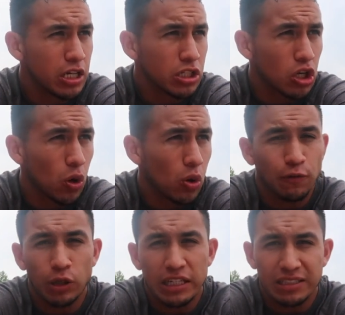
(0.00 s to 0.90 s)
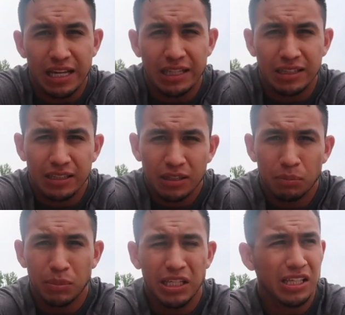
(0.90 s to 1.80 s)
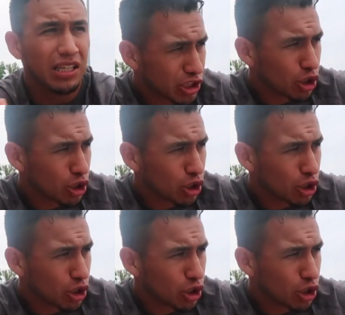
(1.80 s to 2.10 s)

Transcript: So if you guys liked me